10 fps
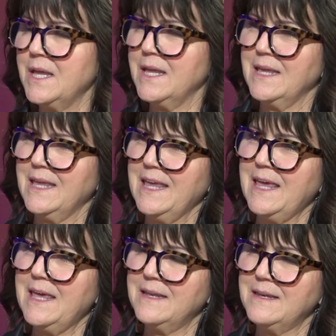And,
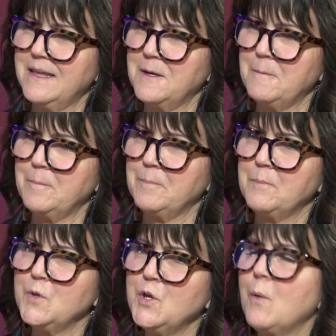
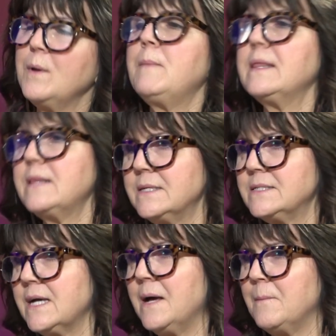and by that
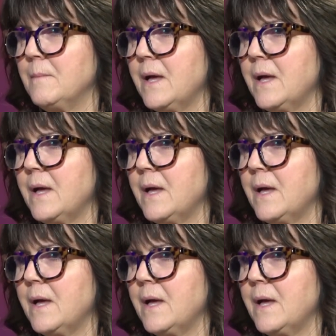time,